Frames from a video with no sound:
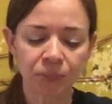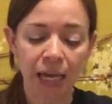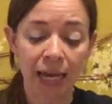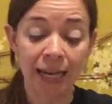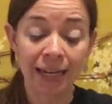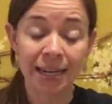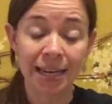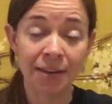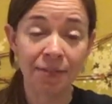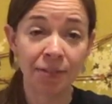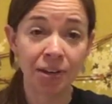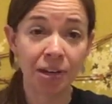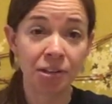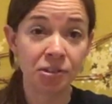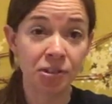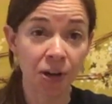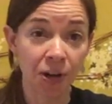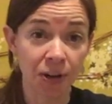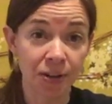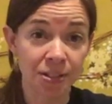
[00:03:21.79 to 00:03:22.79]
and even
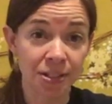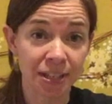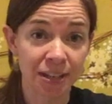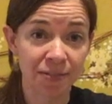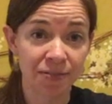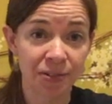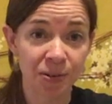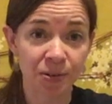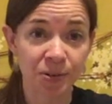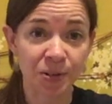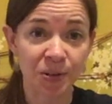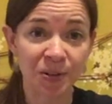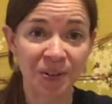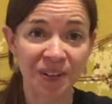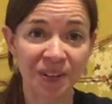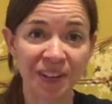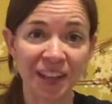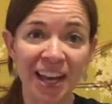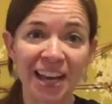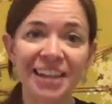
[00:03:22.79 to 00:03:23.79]
adults if you're so
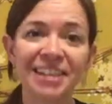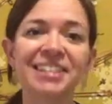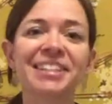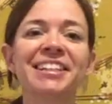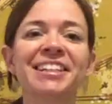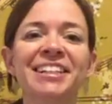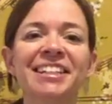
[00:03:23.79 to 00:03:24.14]
inclined.